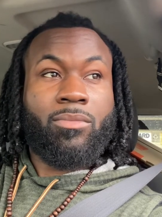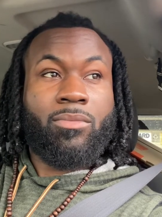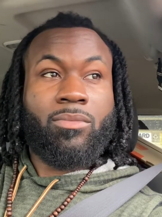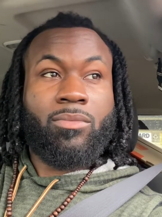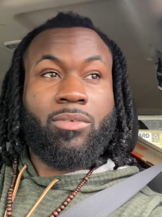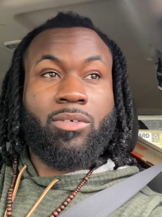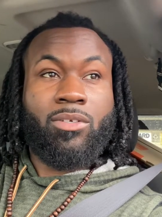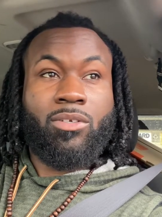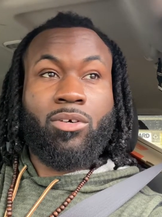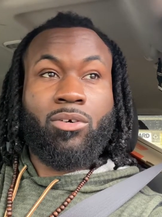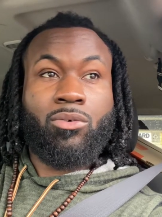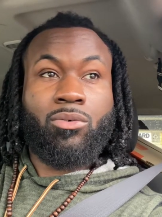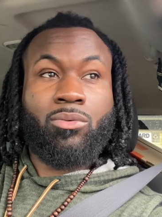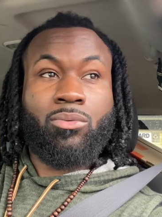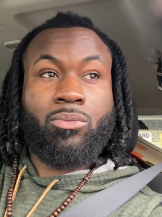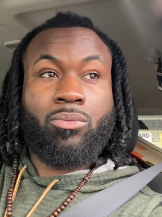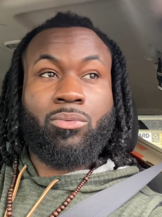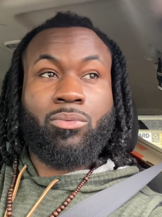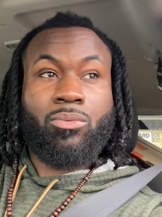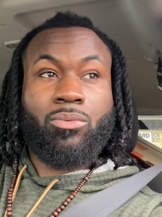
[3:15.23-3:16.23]
you know,
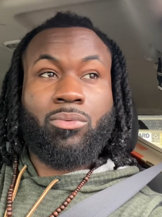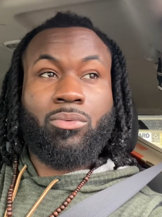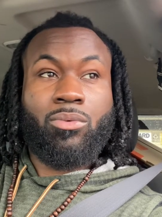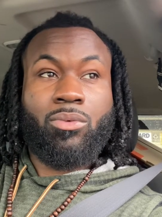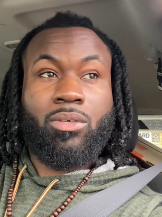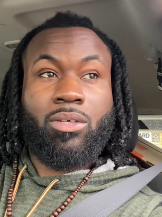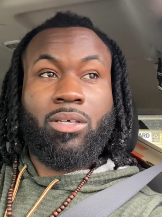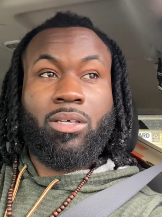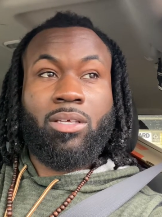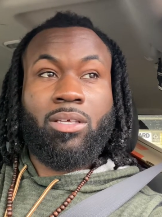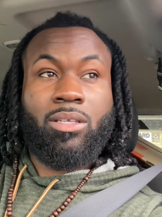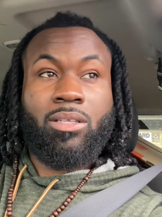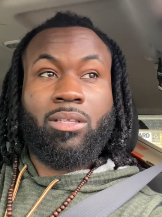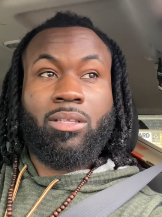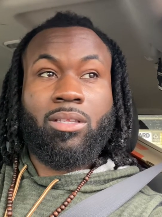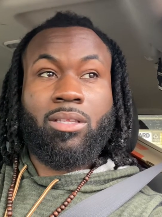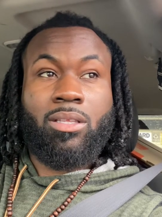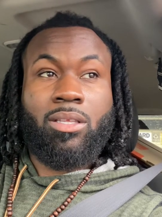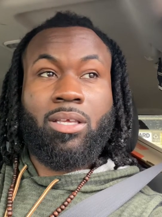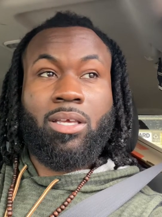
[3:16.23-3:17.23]
it
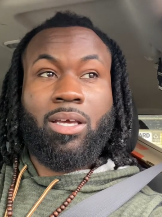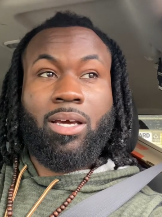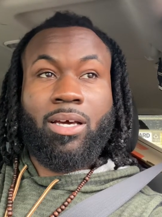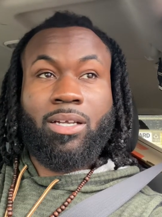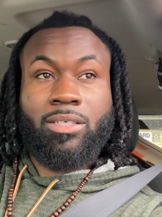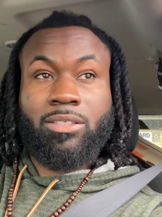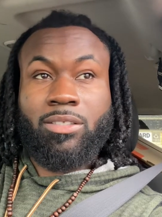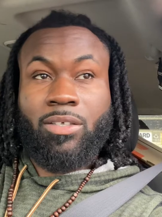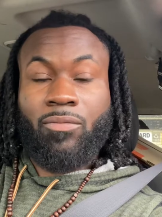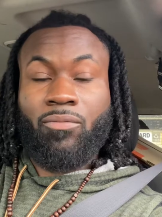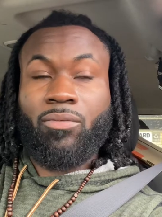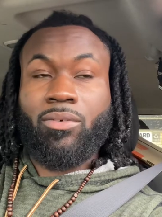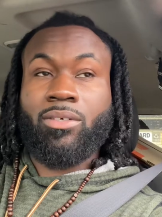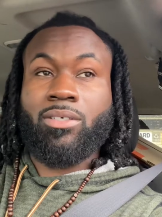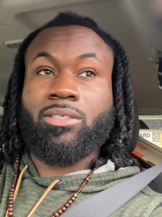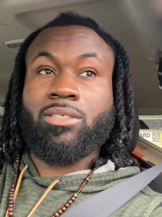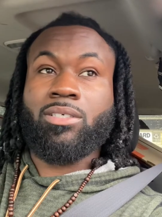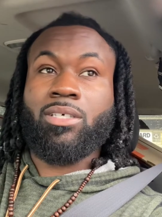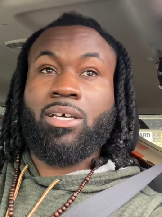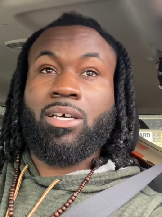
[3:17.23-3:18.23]
honestly
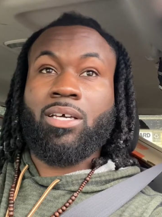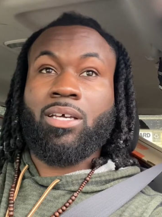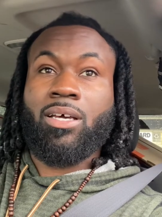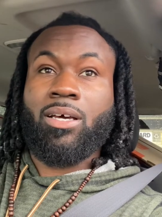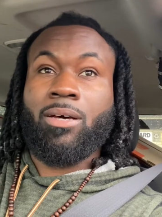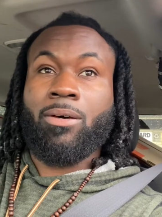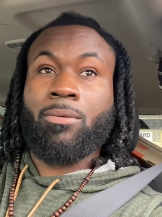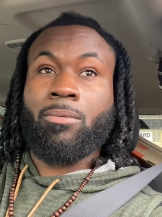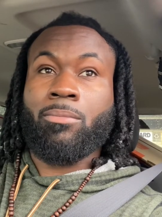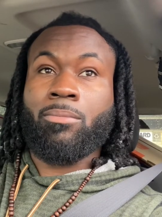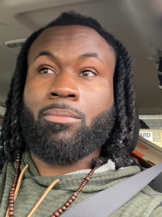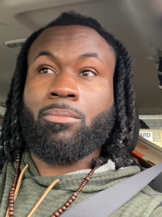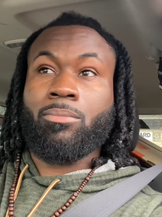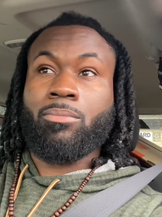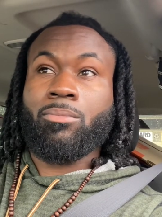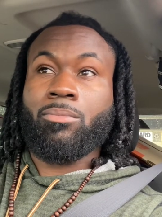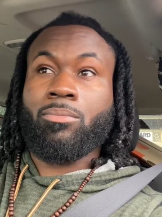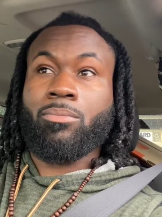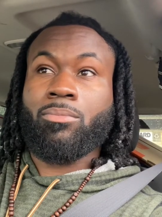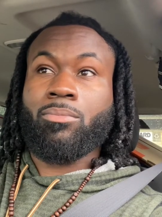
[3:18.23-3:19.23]
feels like I'm
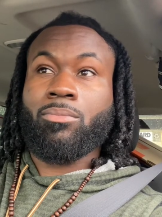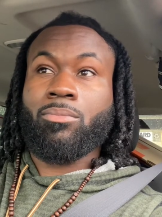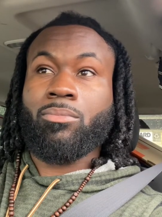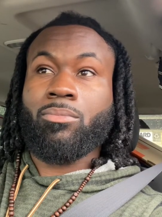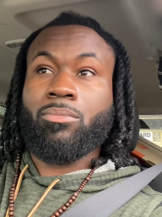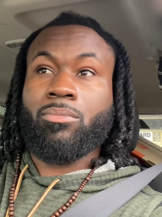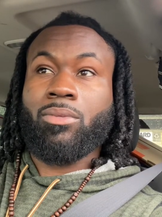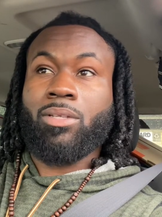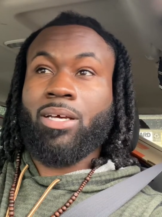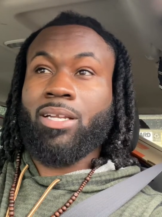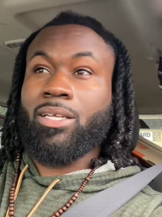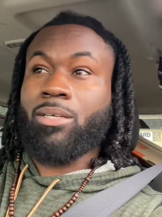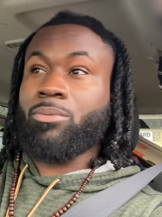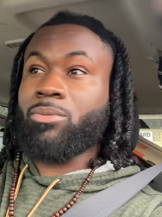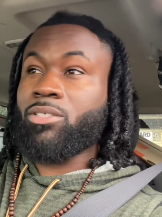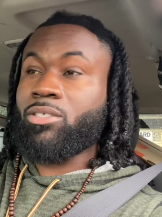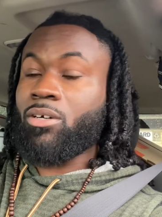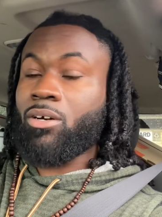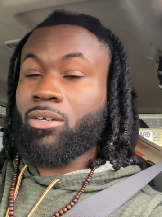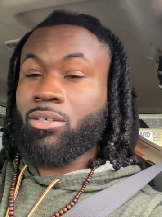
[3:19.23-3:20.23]
not even
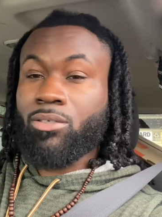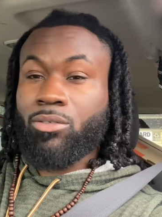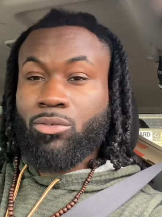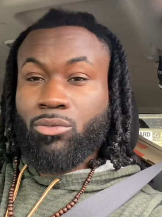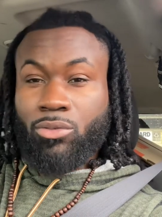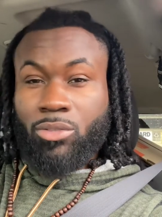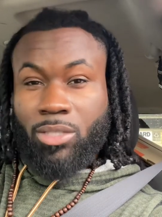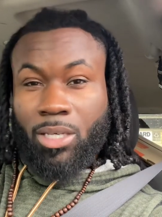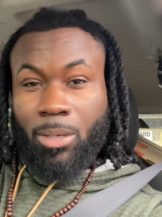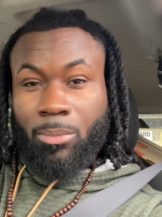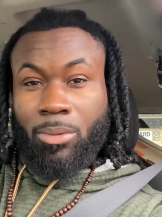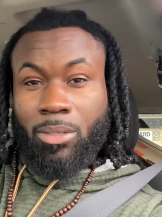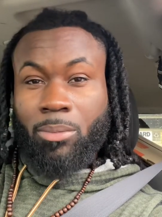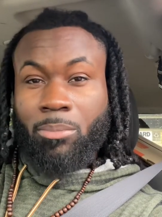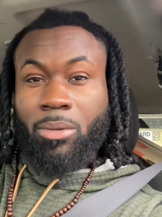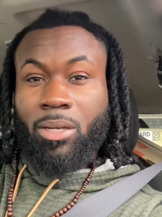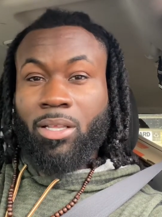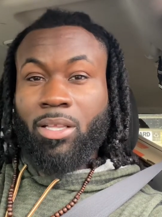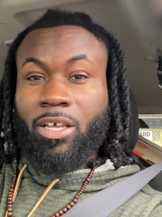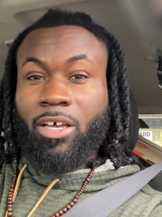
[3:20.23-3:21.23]
starting a new chapter in
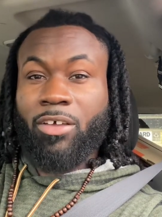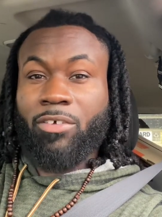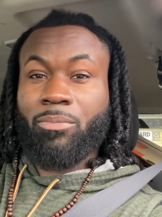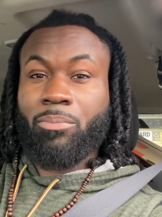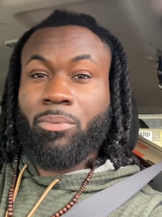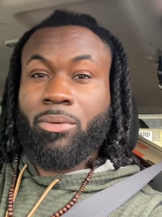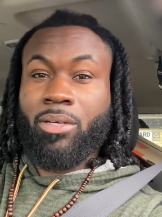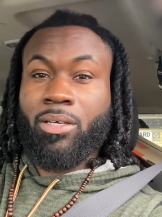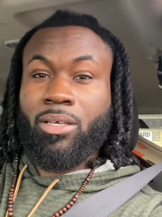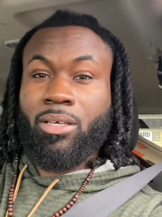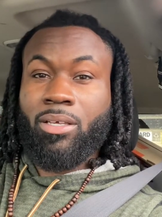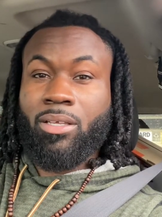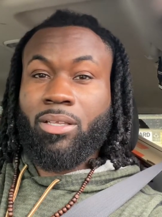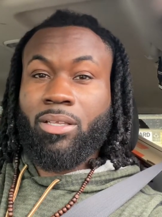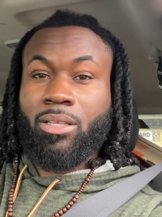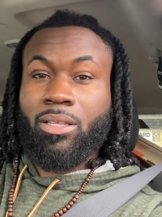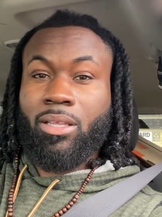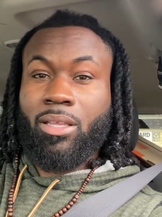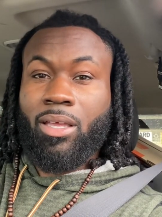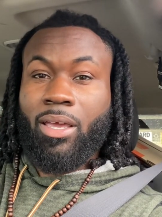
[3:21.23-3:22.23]
my life, but
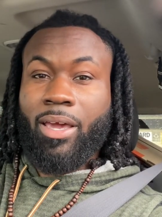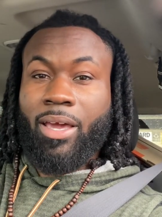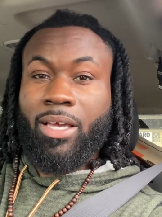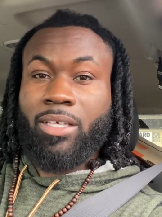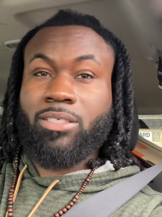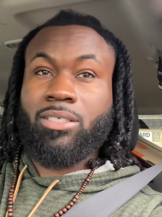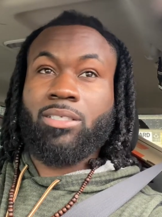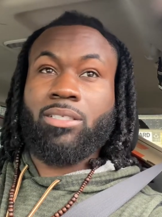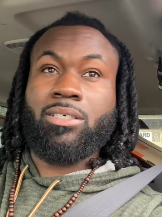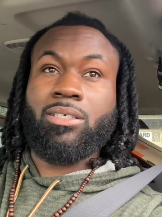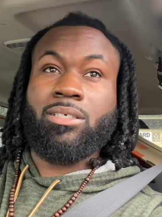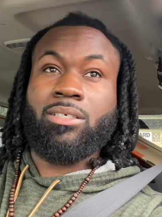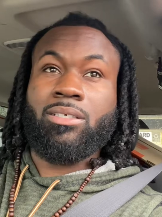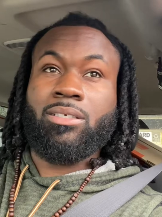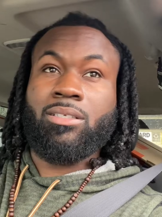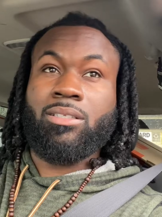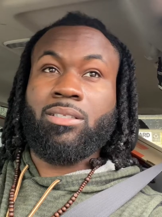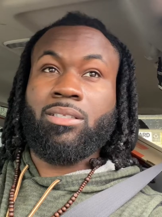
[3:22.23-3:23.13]
actually